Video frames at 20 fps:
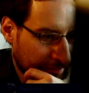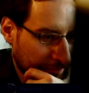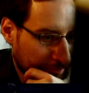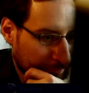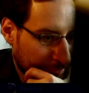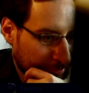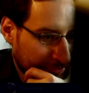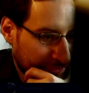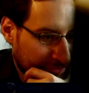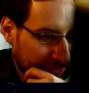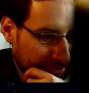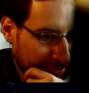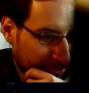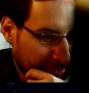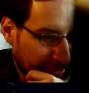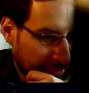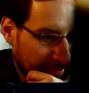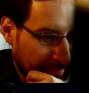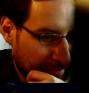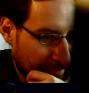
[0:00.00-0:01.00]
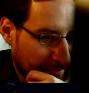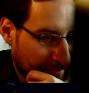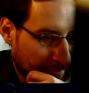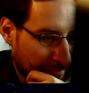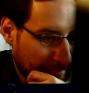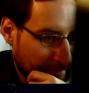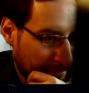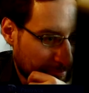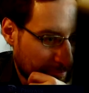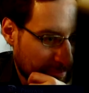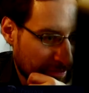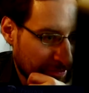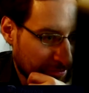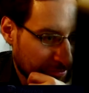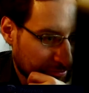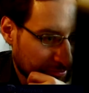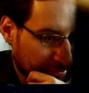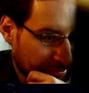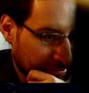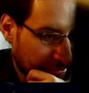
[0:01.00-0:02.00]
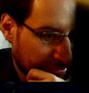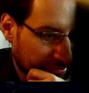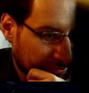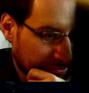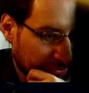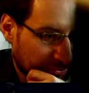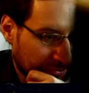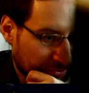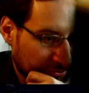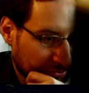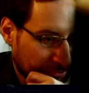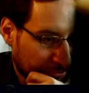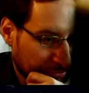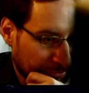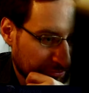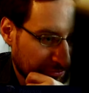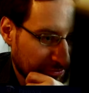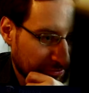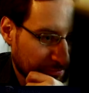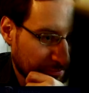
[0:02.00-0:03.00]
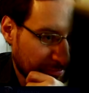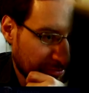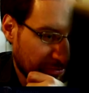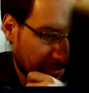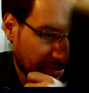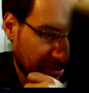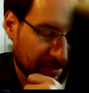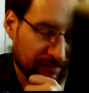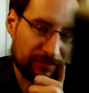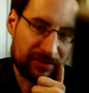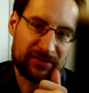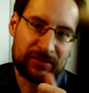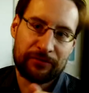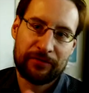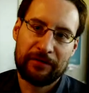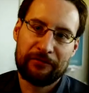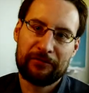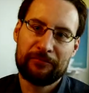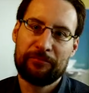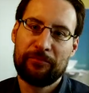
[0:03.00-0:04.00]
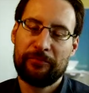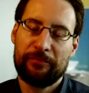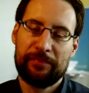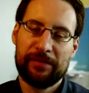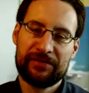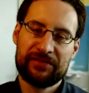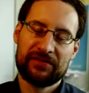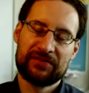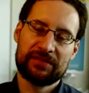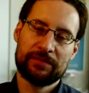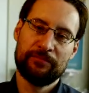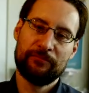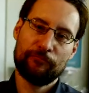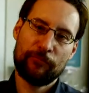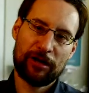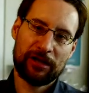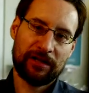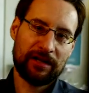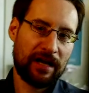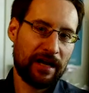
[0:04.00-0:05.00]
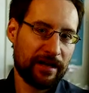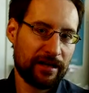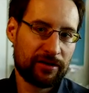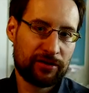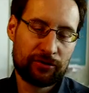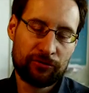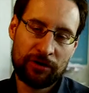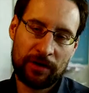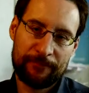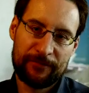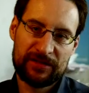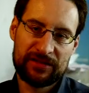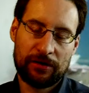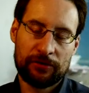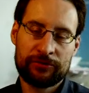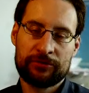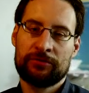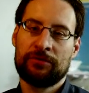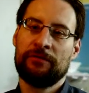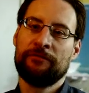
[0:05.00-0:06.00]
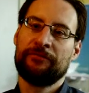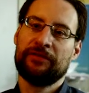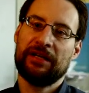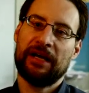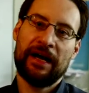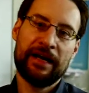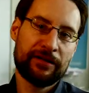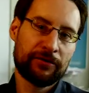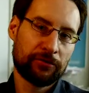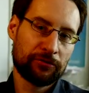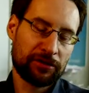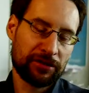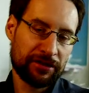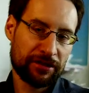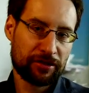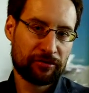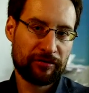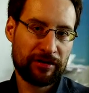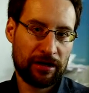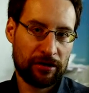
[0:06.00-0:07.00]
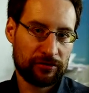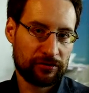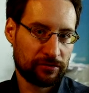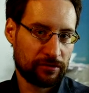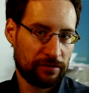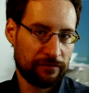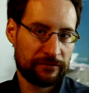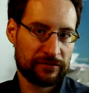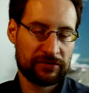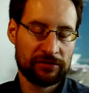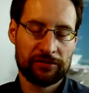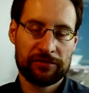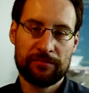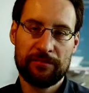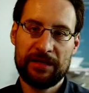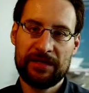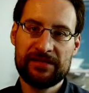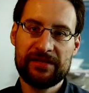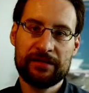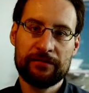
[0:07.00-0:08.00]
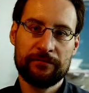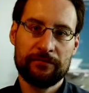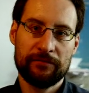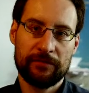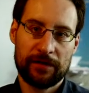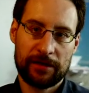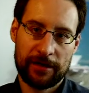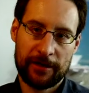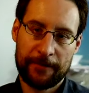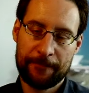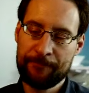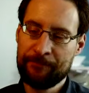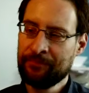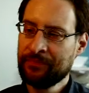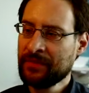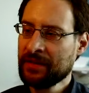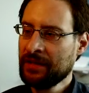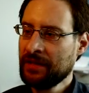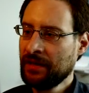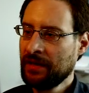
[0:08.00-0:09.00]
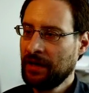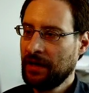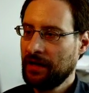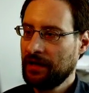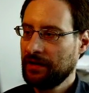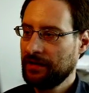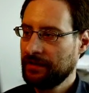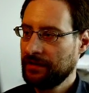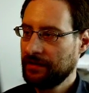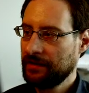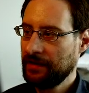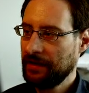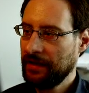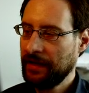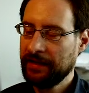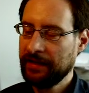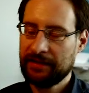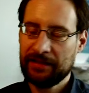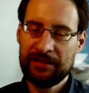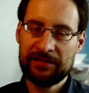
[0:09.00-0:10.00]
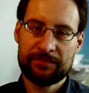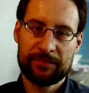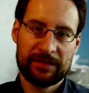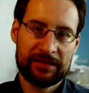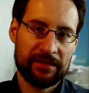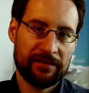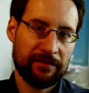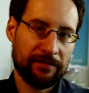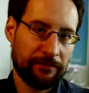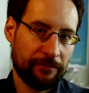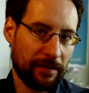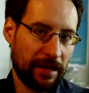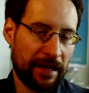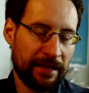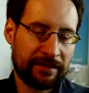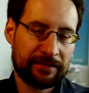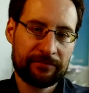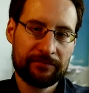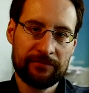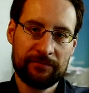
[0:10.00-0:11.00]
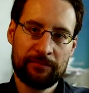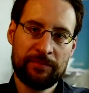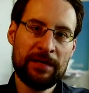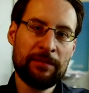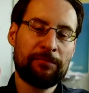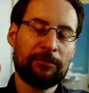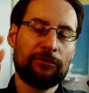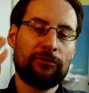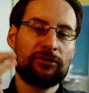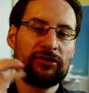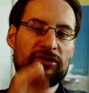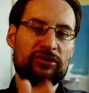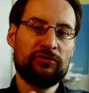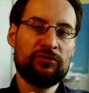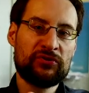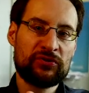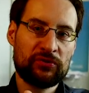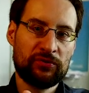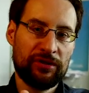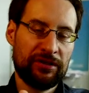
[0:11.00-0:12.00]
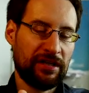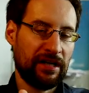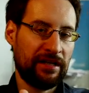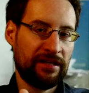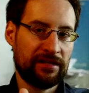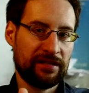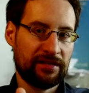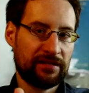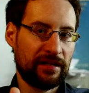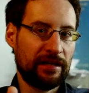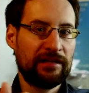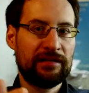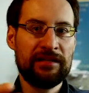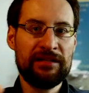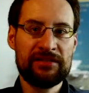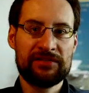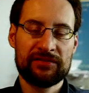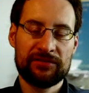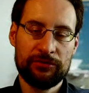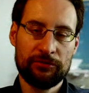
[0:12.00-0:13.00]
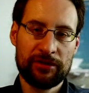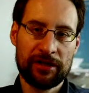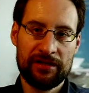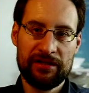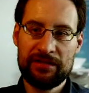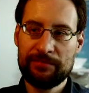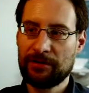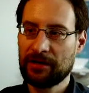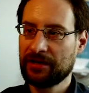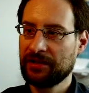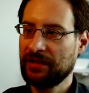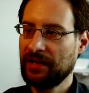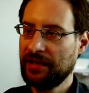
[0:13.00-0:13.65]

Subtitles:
What's your Matthew Smith, what's your favorite build system? Well, I grew up with Autoconf. I totally agree, Autoconf is not amazing, at least, but people got used to it, and at least you can debug it.